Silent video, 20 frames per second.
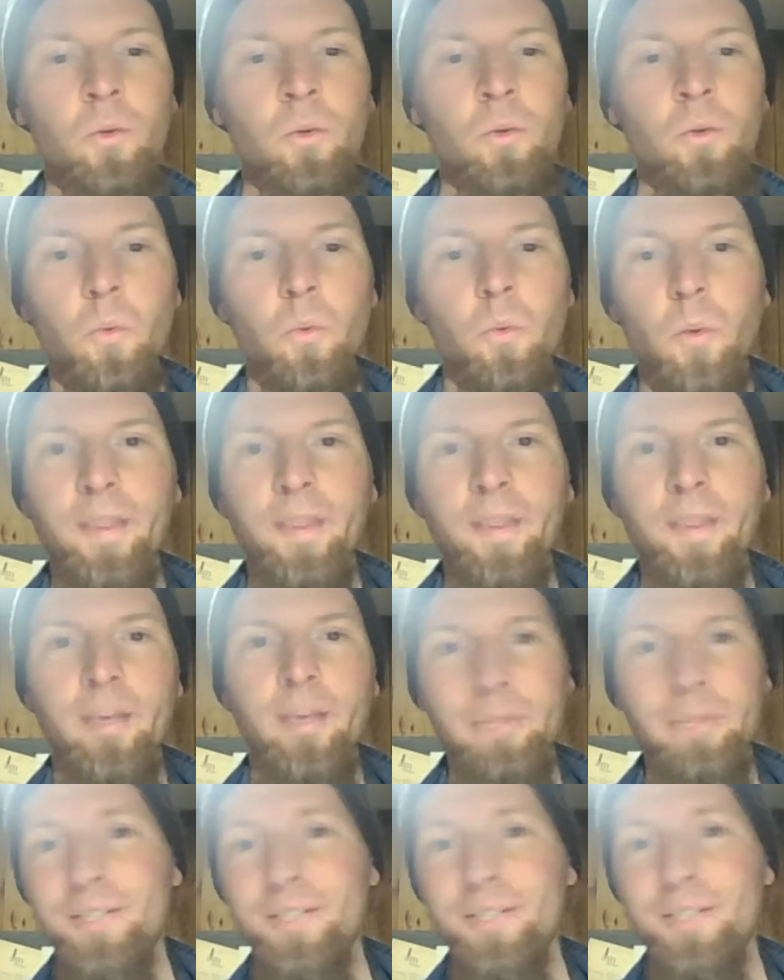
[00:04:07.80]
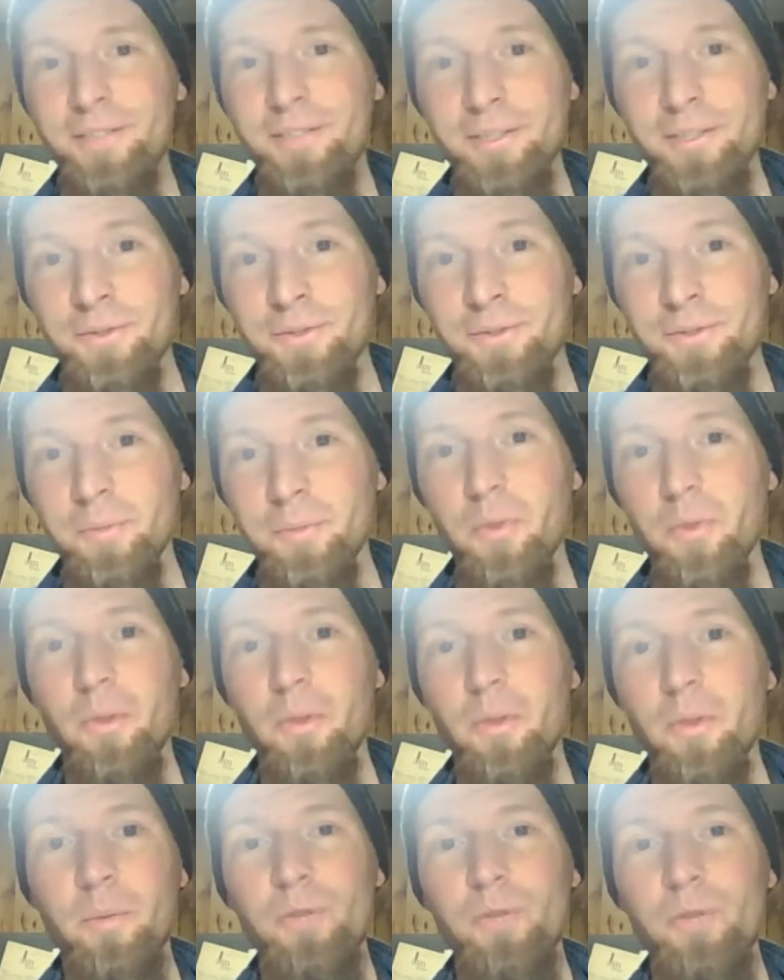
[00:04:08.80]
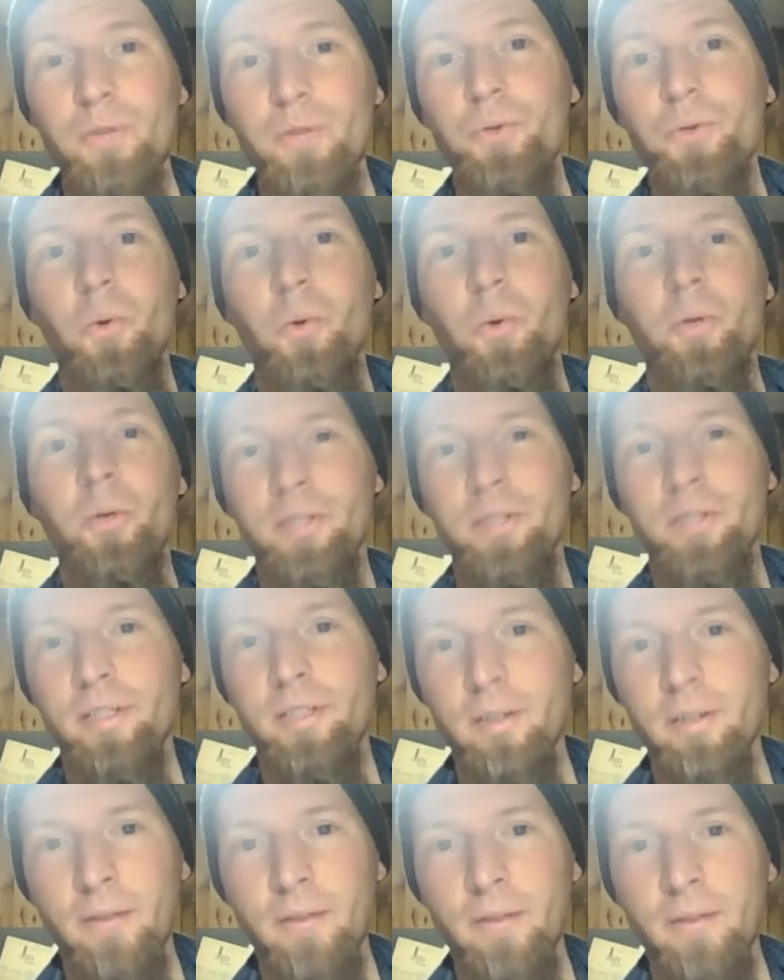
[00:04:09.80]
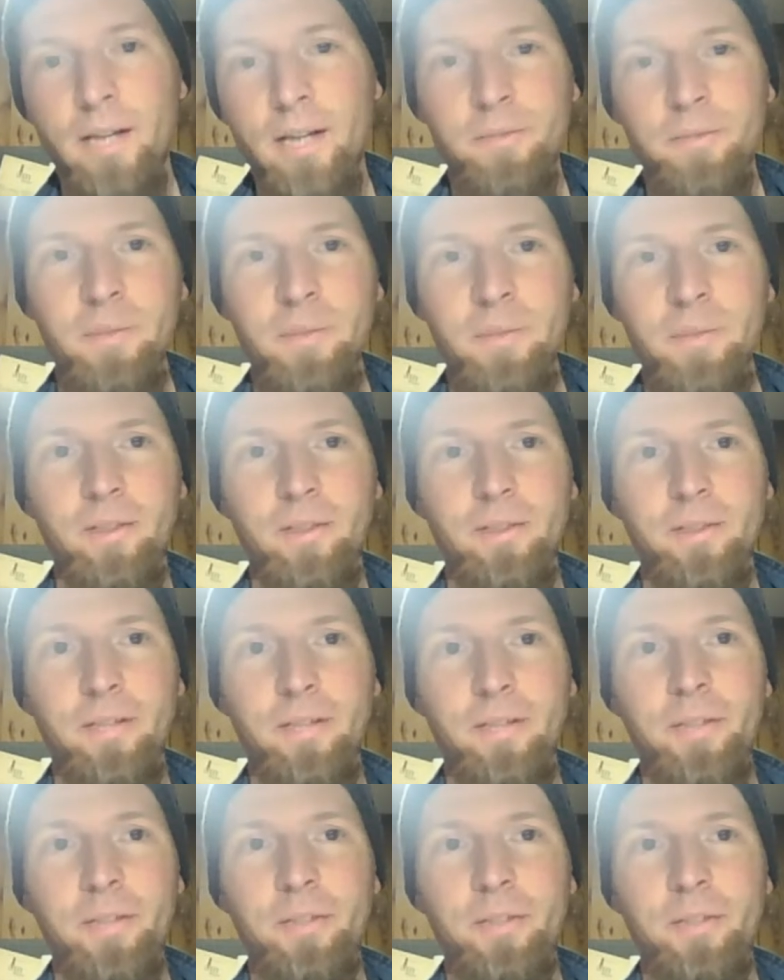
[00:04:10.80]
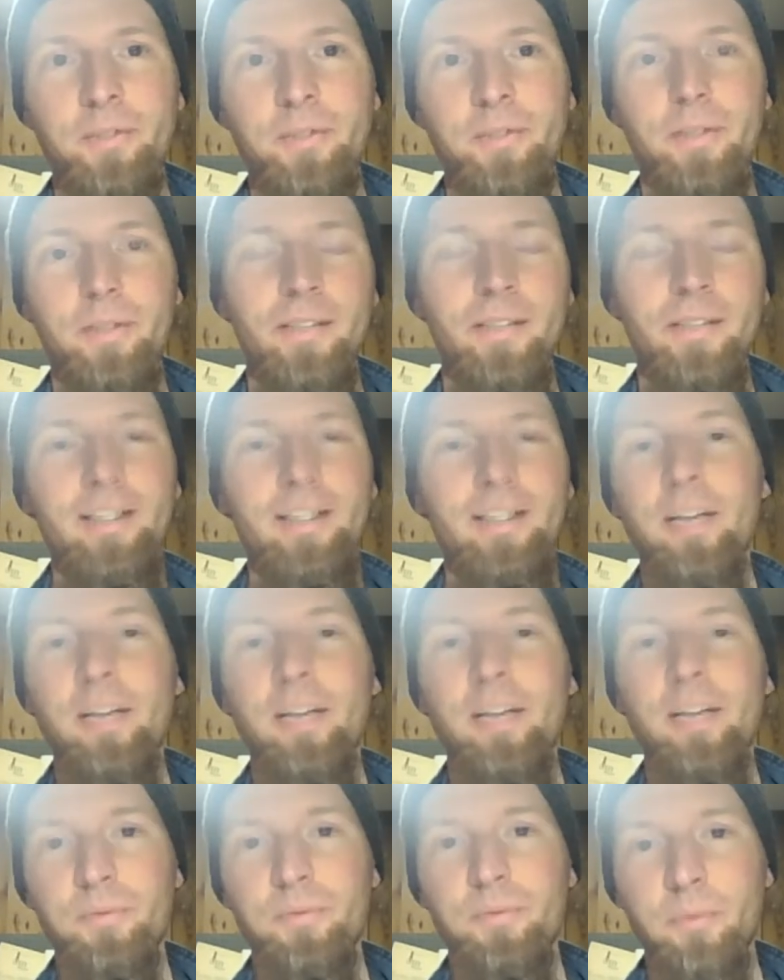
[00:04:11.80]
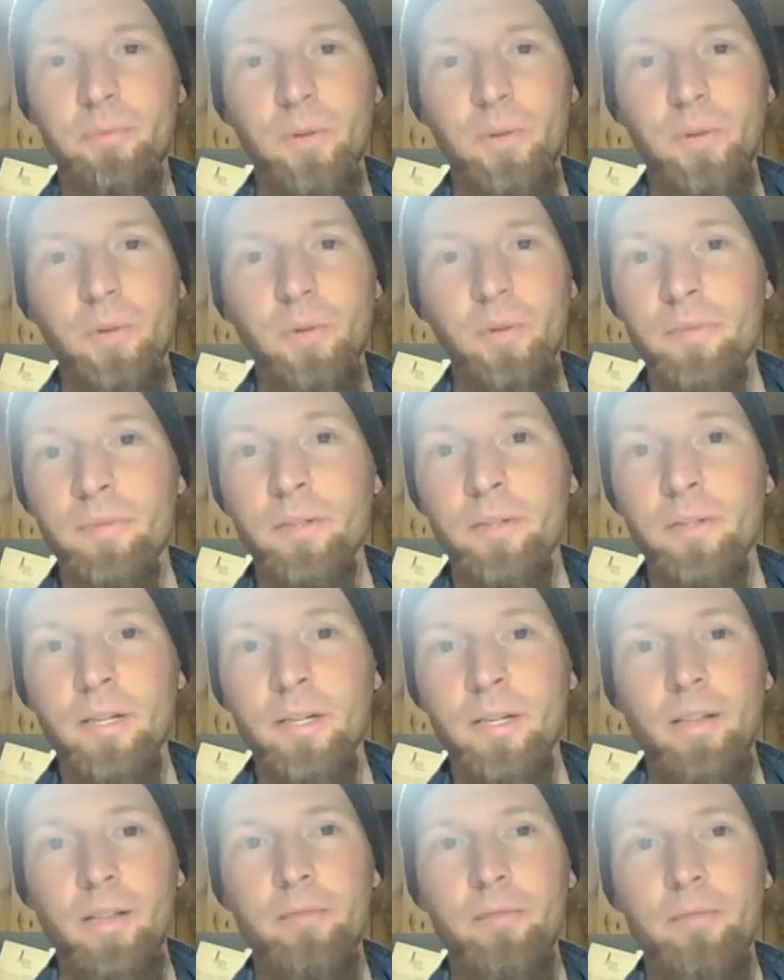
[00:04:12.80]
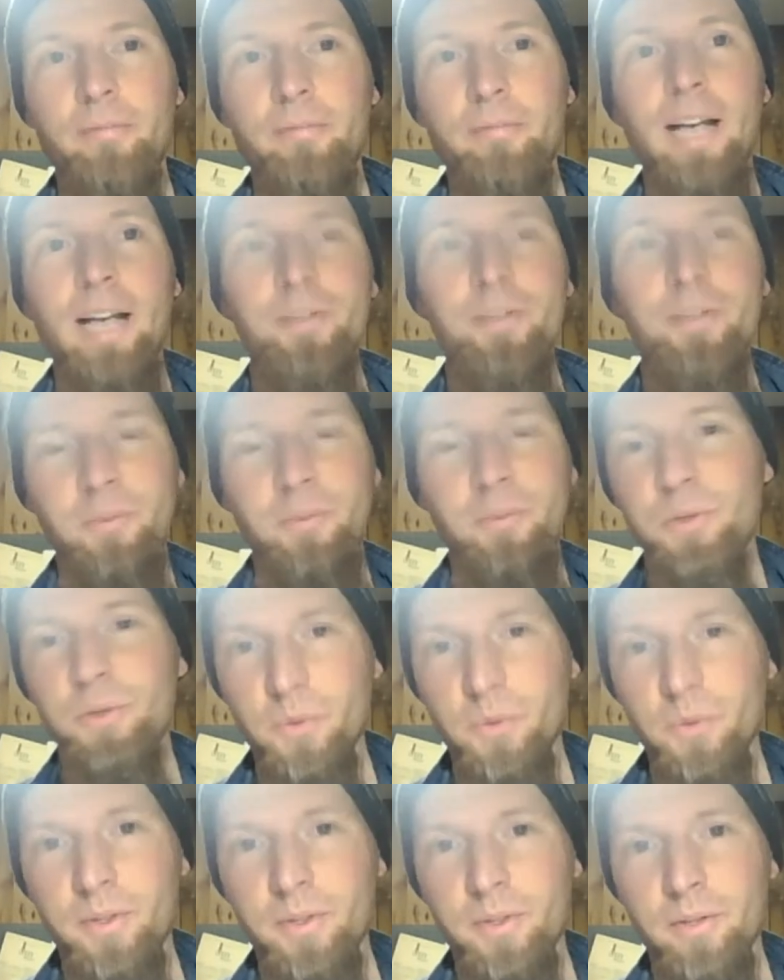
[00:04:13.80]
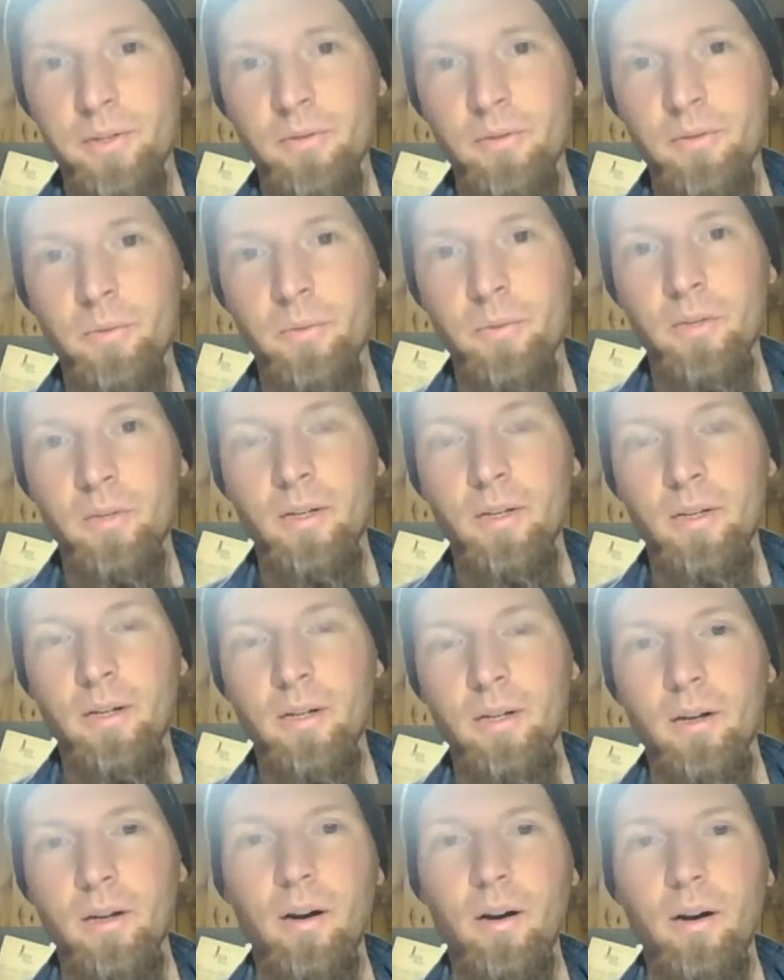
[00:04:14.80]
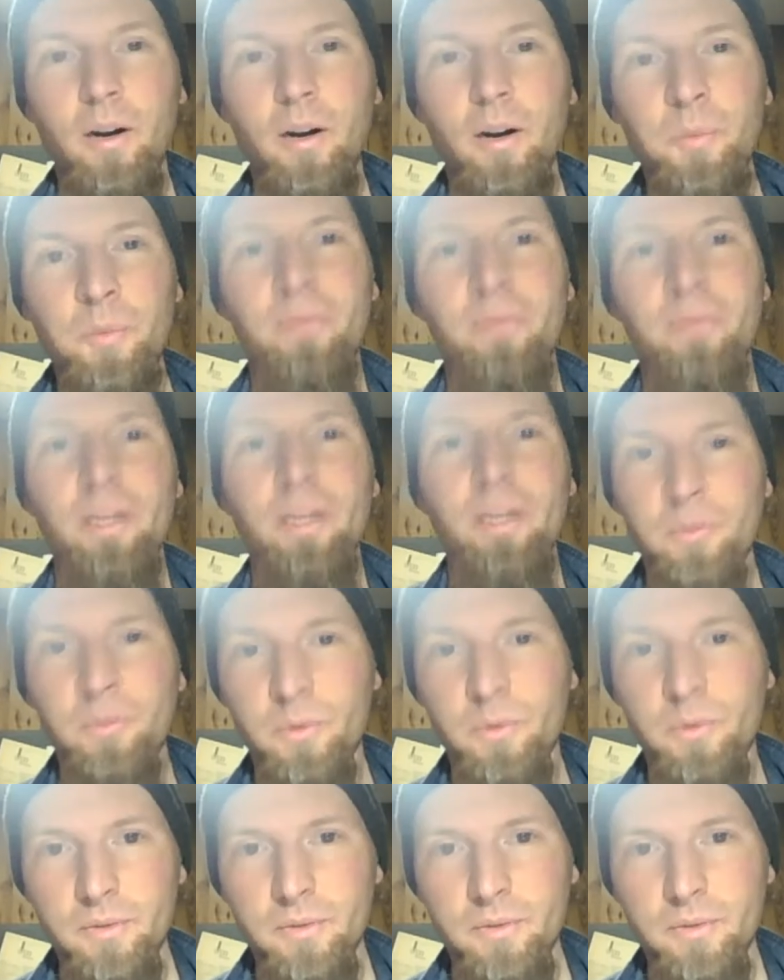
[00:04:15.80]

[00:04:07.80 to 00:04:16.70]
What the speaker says: what that means is the majority of hospitalizations and deaths from COVID, the vast majority of them, are preventable.